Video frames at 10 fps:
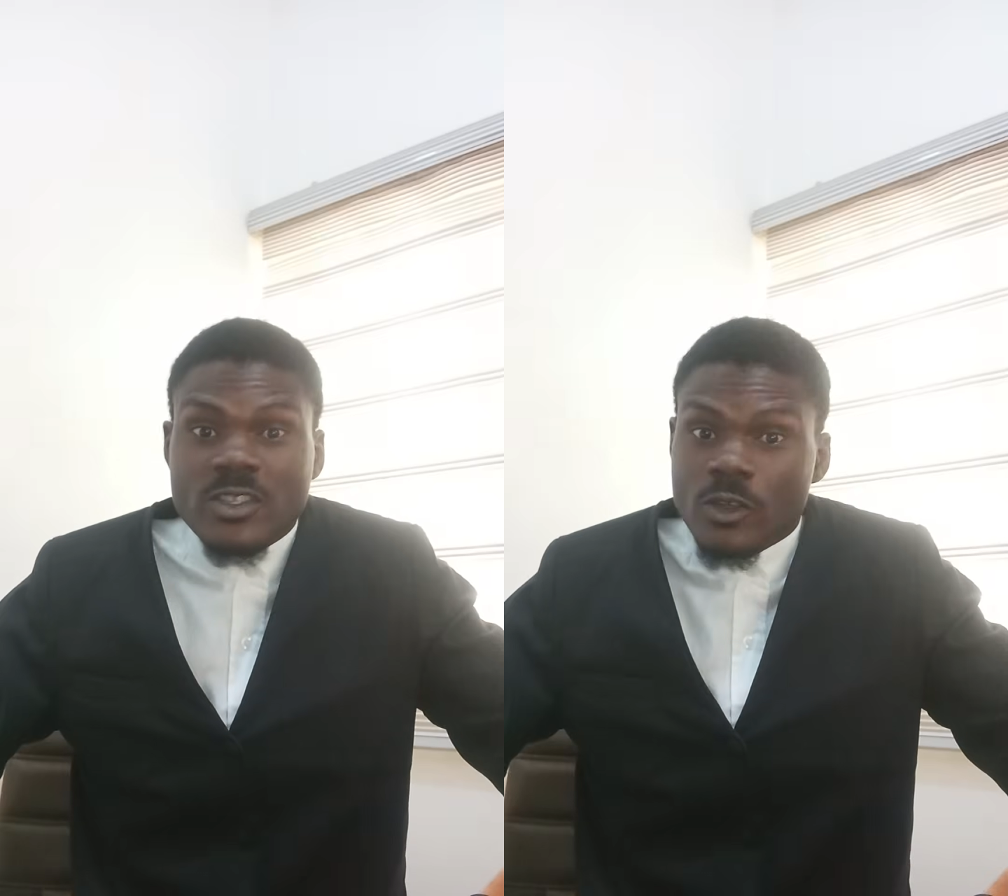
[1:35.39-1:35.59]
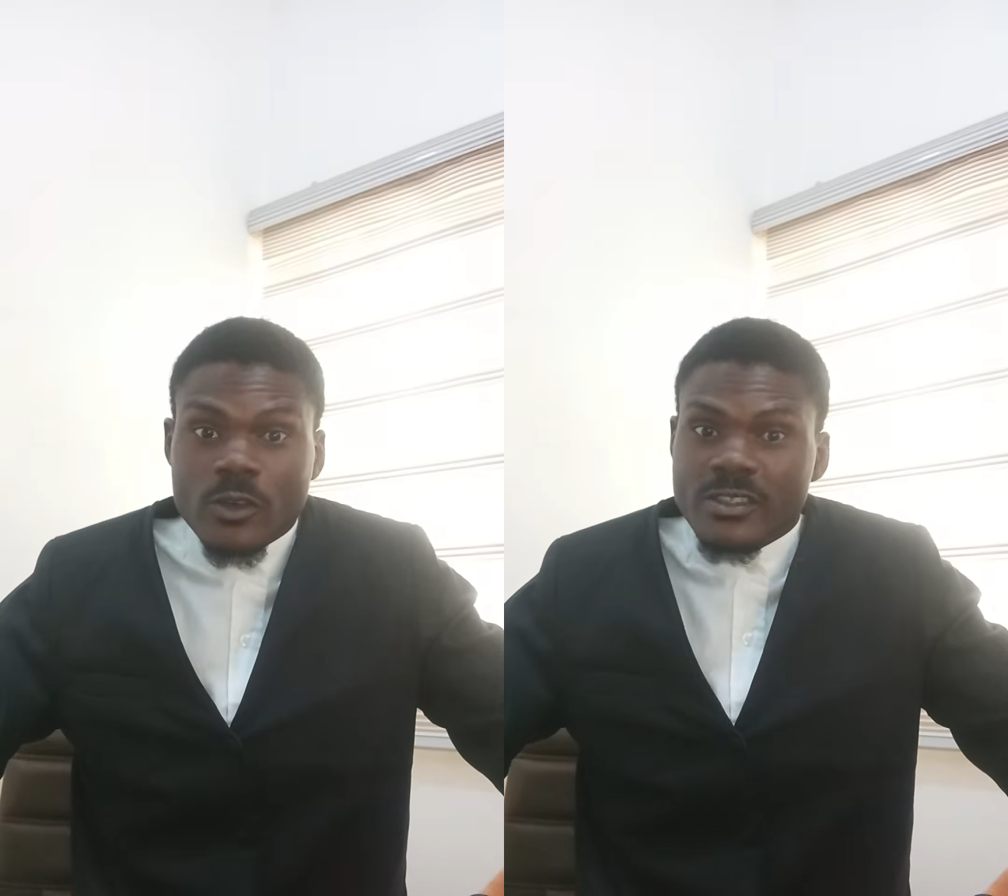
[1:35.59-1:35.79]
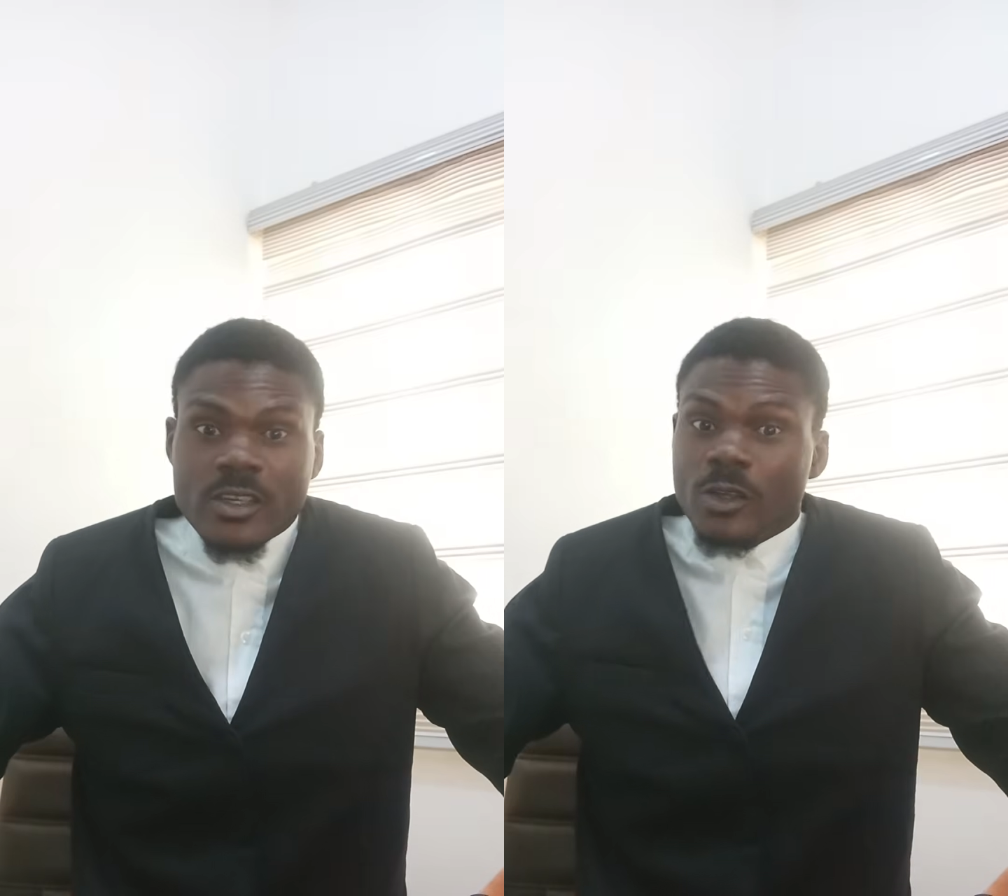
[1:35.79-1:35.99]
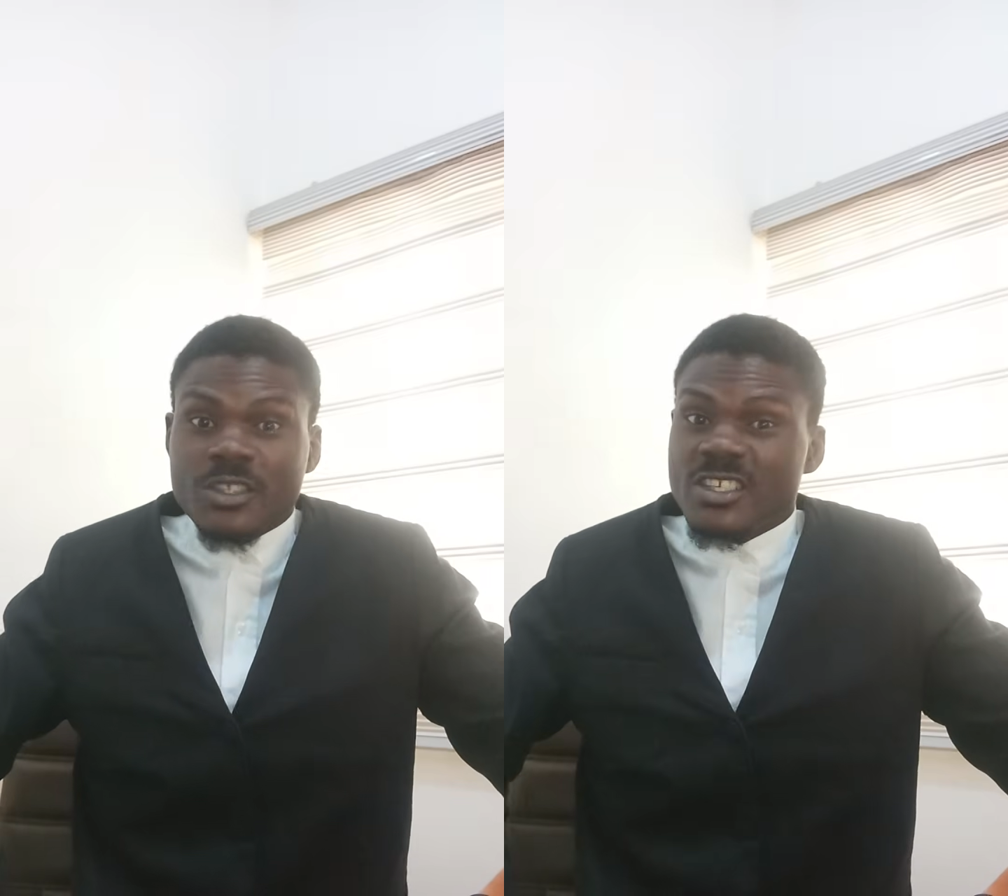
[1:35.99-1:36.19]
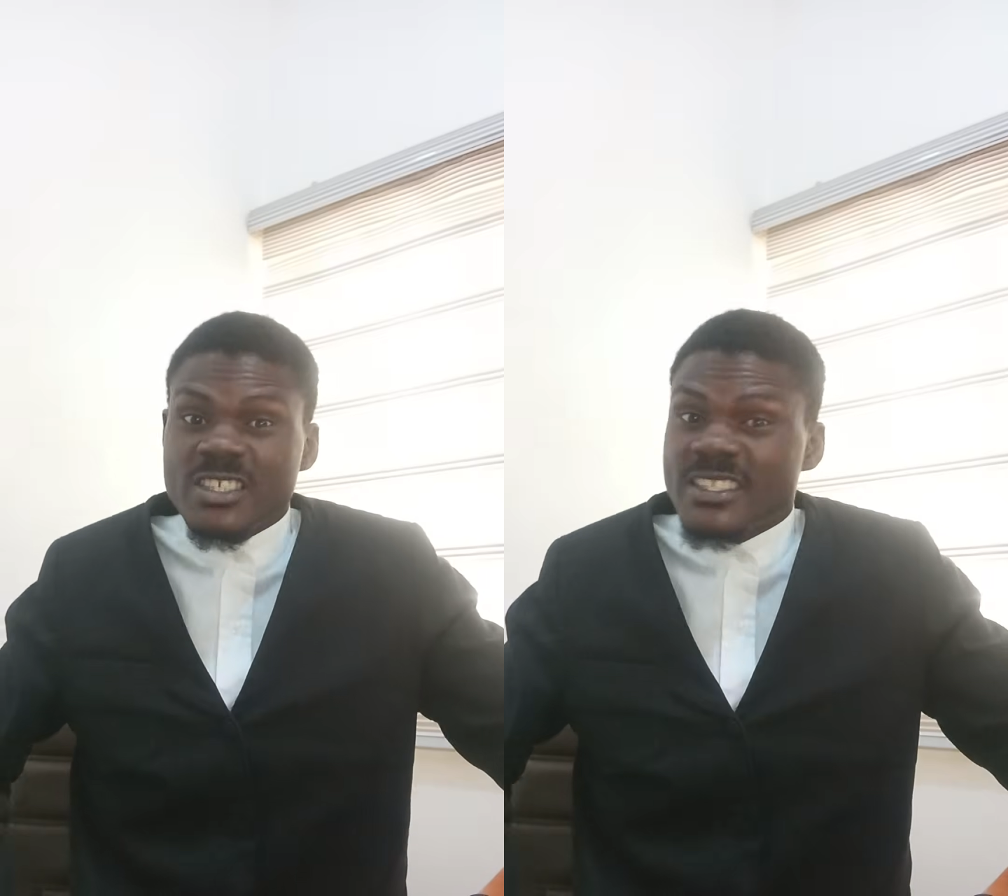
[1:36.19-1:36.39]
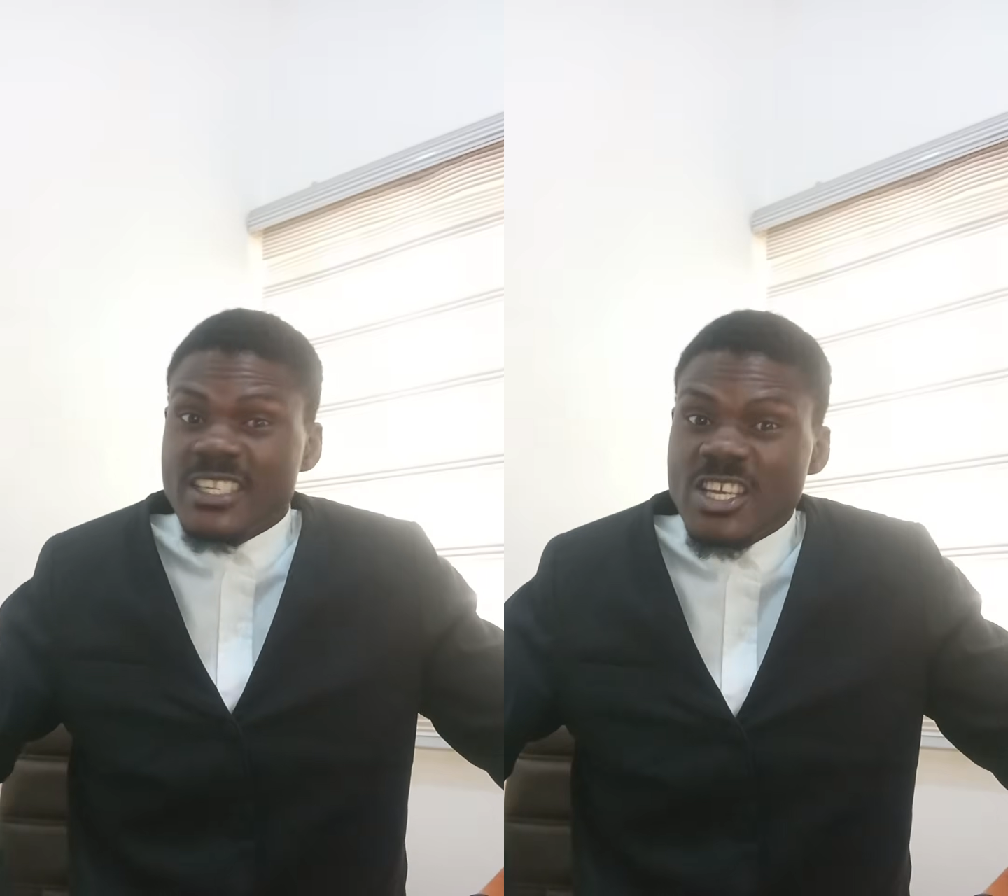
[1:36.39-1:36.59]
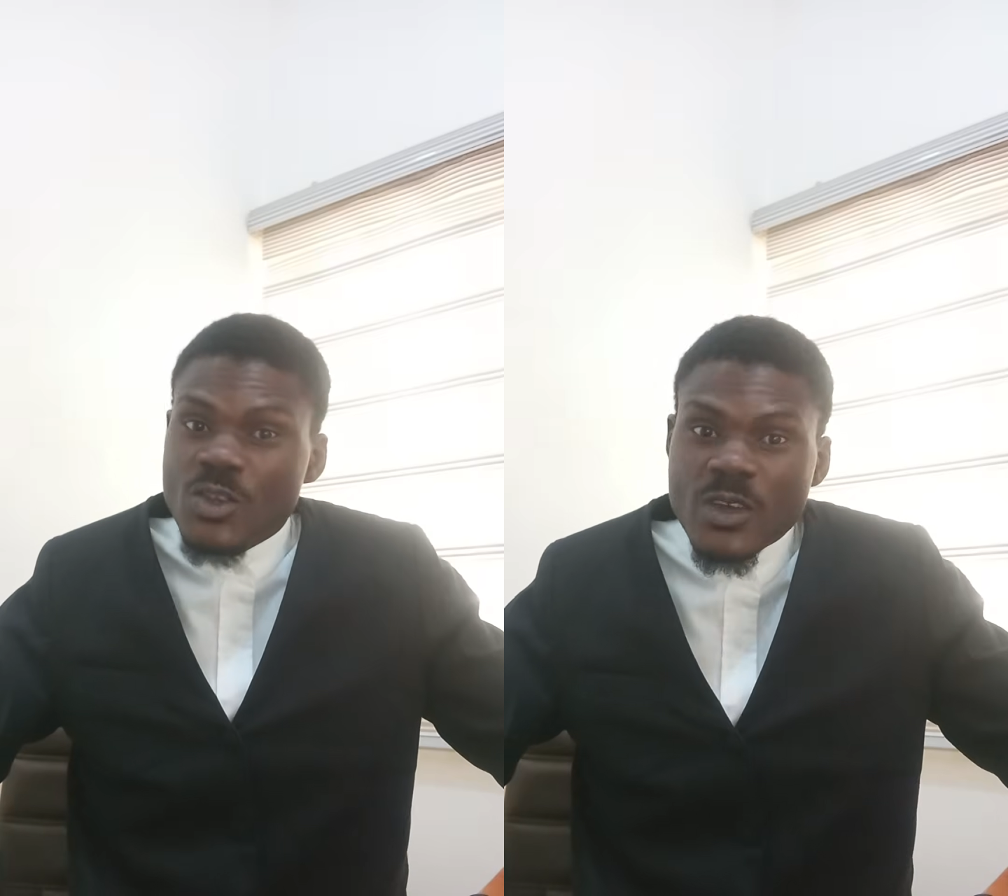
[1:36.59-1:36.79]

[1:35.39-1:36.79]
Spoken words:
the court doesn't see you